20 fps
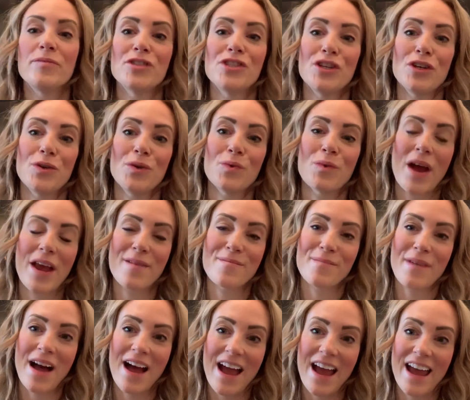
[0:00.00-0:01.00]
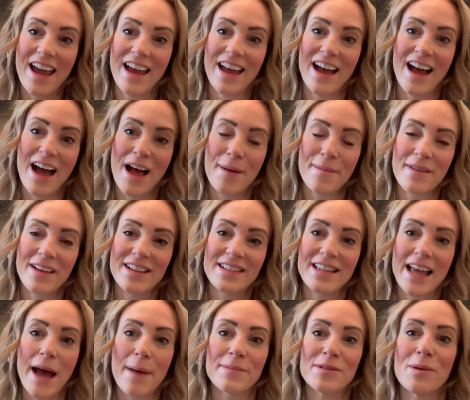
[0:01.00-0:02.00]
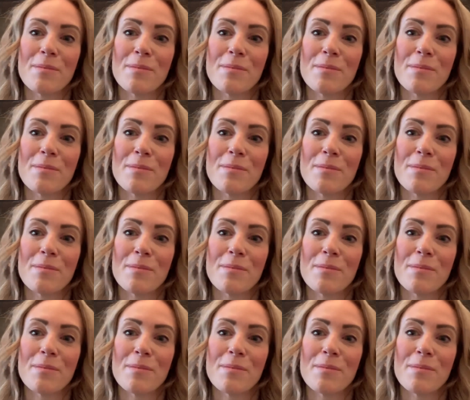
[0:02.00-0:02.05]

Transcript: to write my exam.